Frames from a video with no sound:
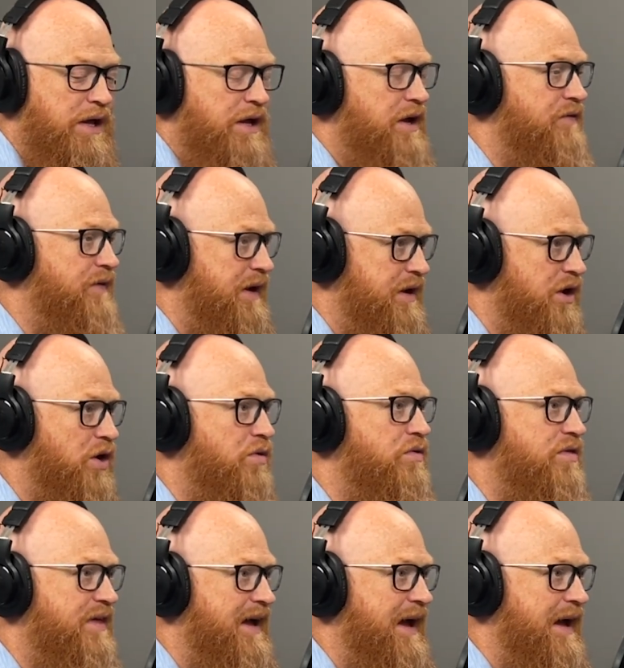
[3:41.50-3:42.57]
If I know
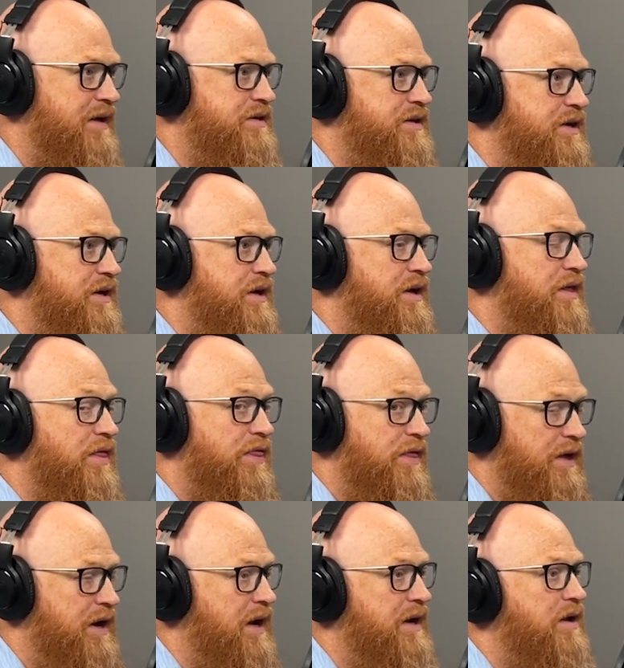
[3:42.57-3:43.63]
that,
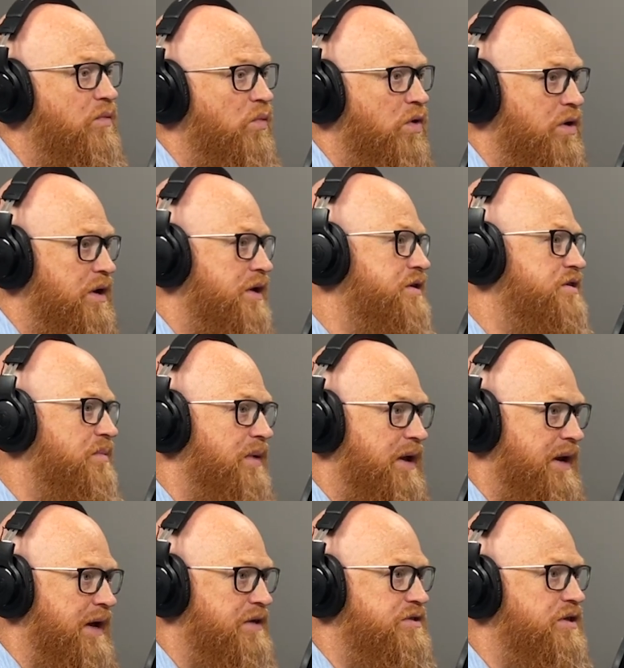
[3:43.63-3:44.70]
then I can work into my next